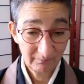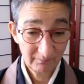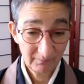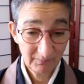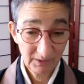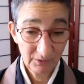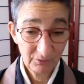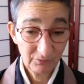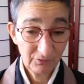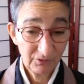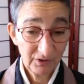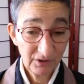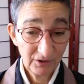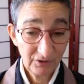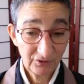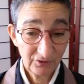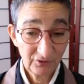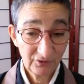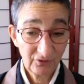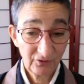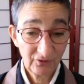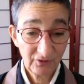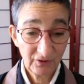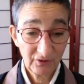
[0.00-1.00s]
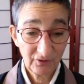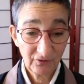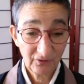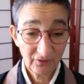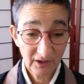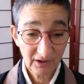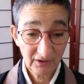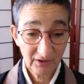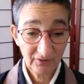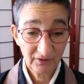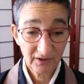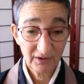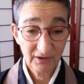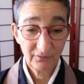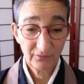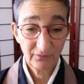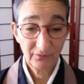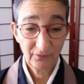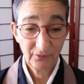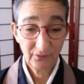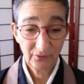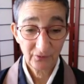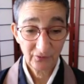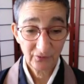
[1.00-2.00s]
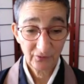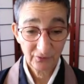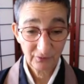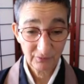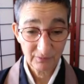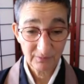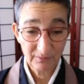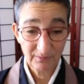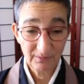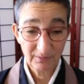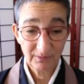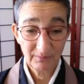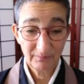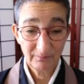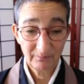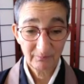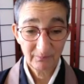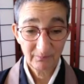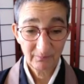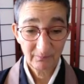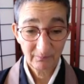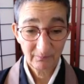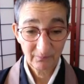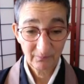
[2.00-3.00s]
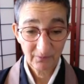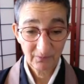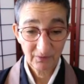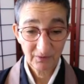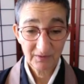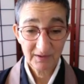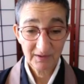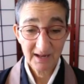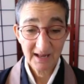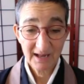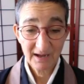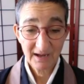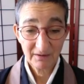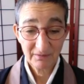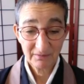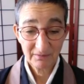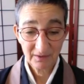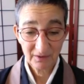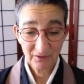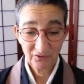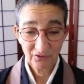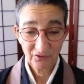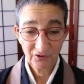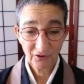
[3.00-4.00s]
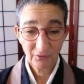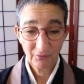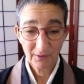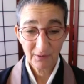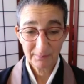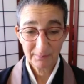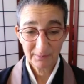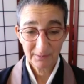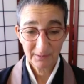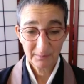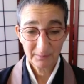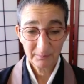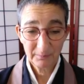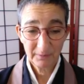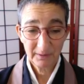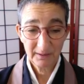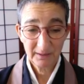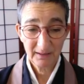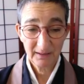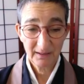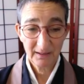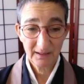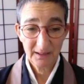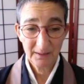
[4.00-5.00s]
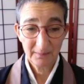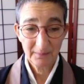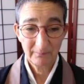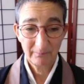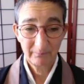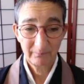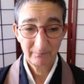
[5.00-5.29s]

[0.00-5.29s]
No teacher sits zazen for the student. Sit down and show up completely.